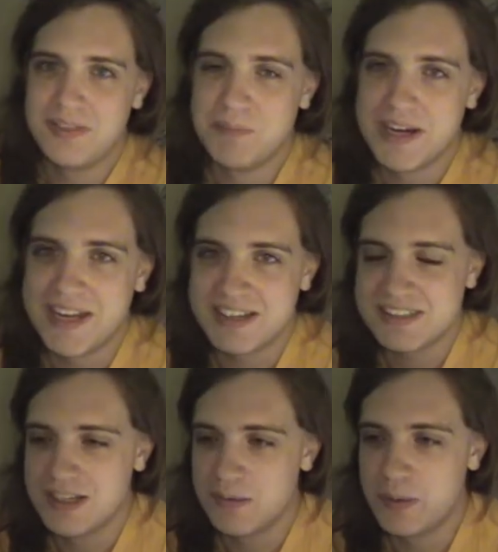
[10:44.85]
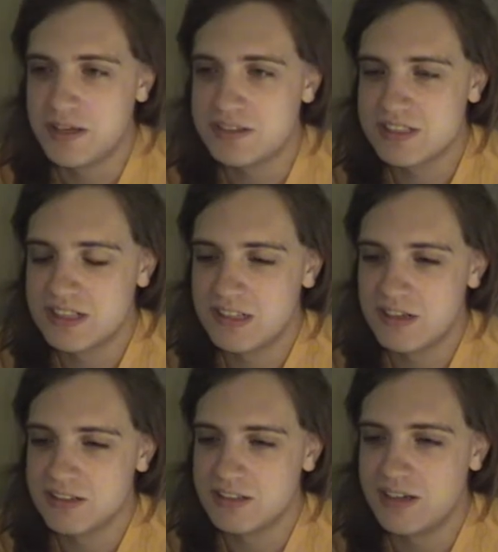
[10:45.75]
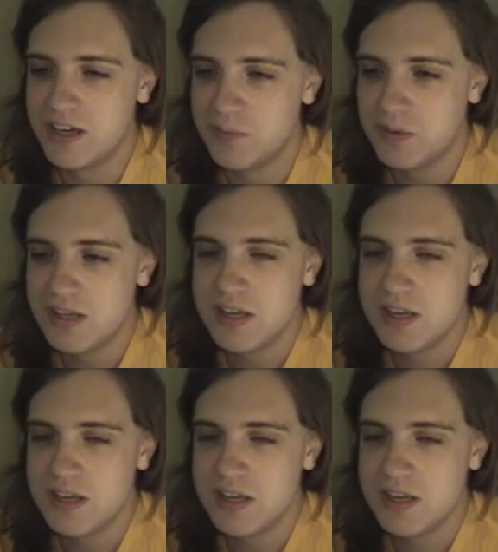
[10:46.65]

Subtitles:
my next set of pills in a long time.